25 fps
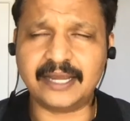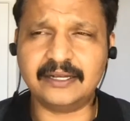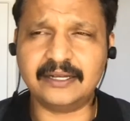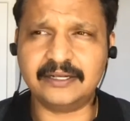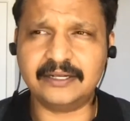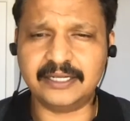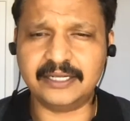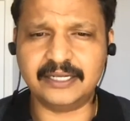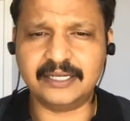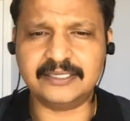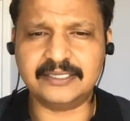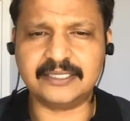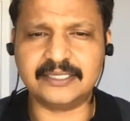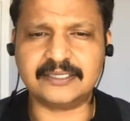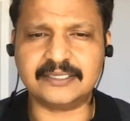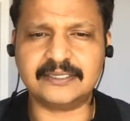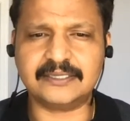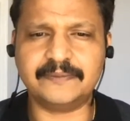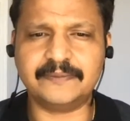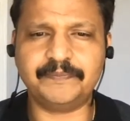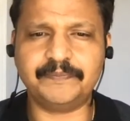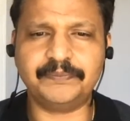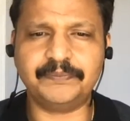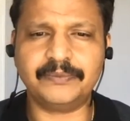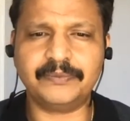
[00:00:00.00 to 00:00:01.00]
releases.
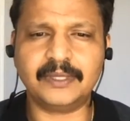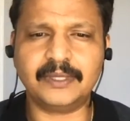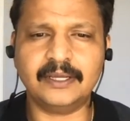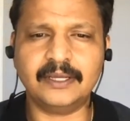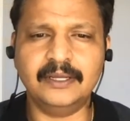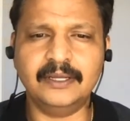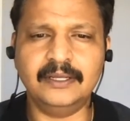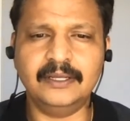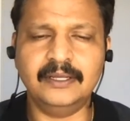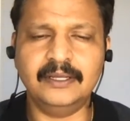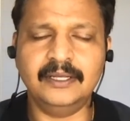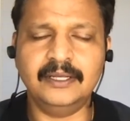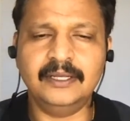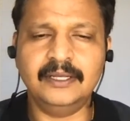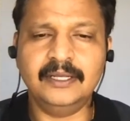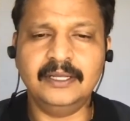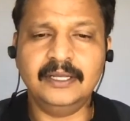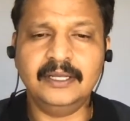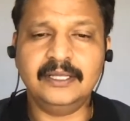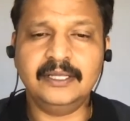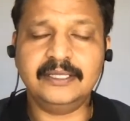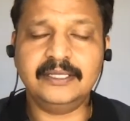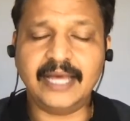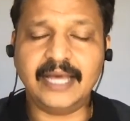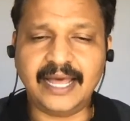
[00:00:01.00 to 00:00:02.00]

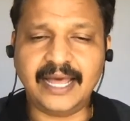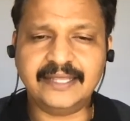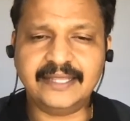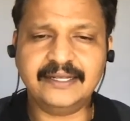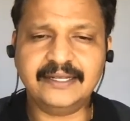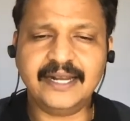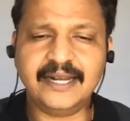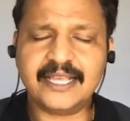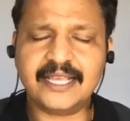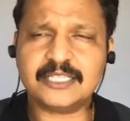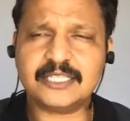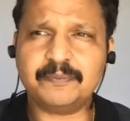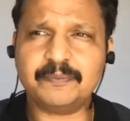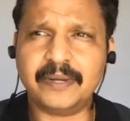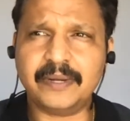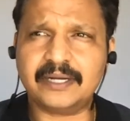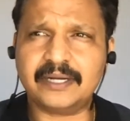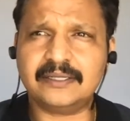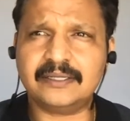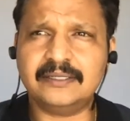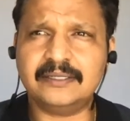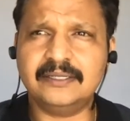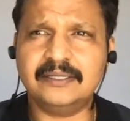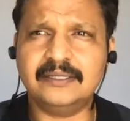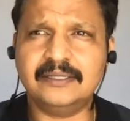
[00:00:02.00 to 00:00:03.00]
The other
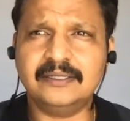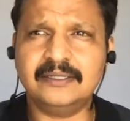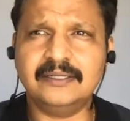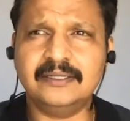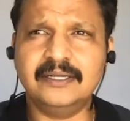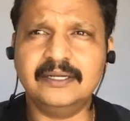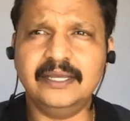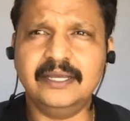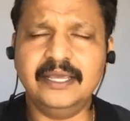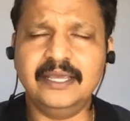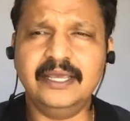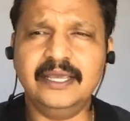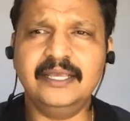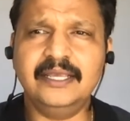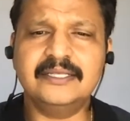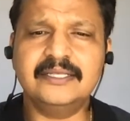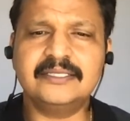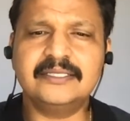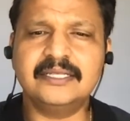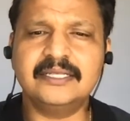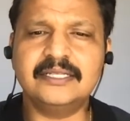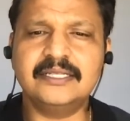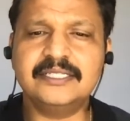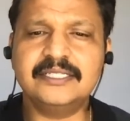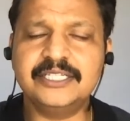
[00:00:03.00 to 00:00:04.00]
aspect
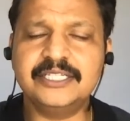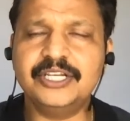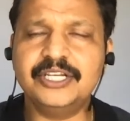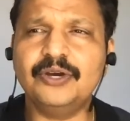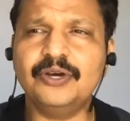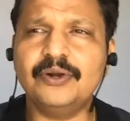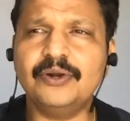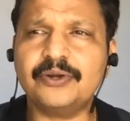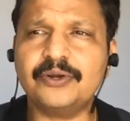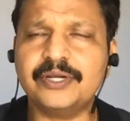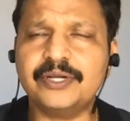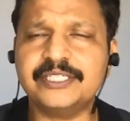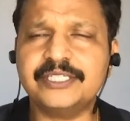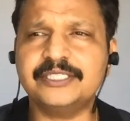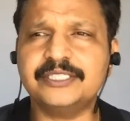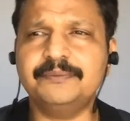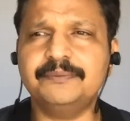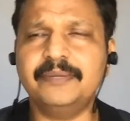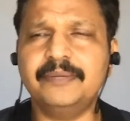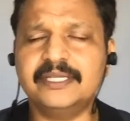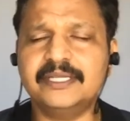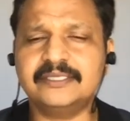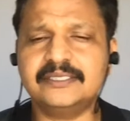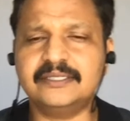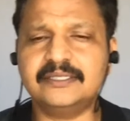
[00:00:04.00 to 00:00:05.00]
is geolocation
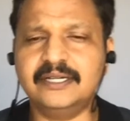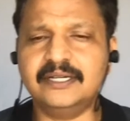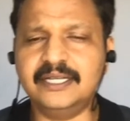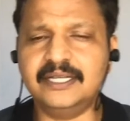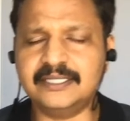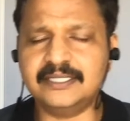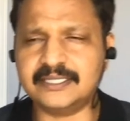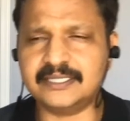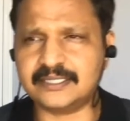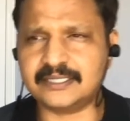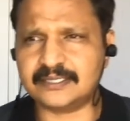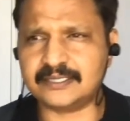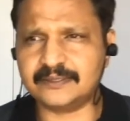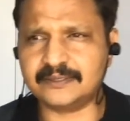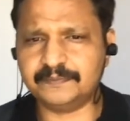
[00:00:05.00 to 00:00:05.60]
based releases.